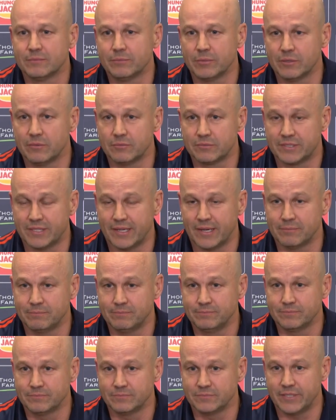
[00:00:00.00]
but
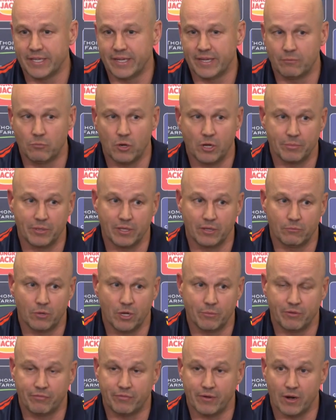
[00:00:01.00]
um, yeah, it won't be
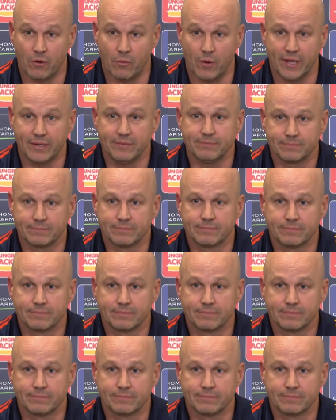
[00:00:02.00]
won't be far away.